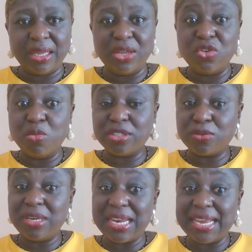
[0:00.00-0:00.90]
You
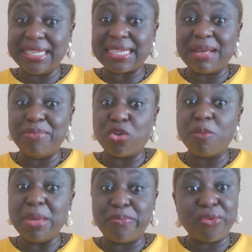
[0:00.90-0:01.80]
mustn't learn it and
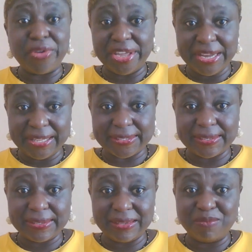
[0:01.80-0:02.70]
become a pro in it,
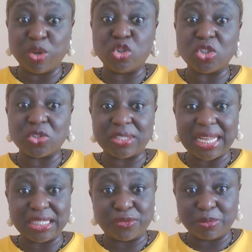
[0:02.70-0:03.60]
but just
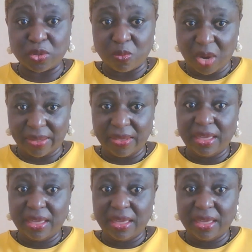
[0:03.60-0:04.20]
start from somewhere.